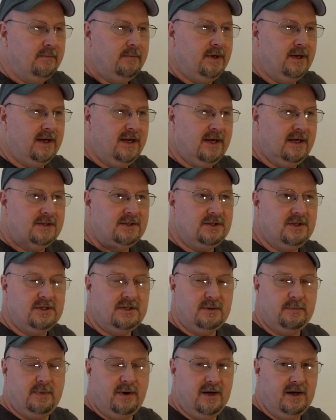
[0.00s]
But as
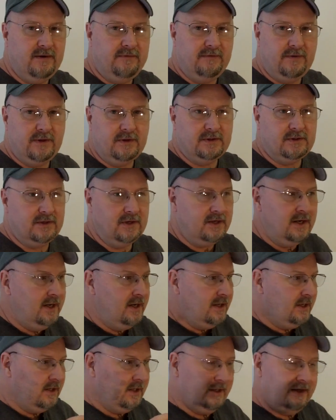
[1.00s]
just a pond filter
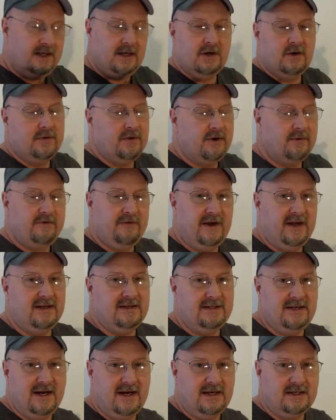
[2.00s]
cleaner, they're
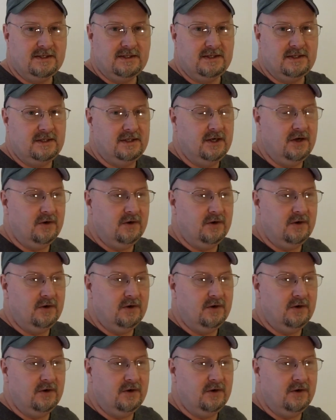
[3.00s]
fantastic.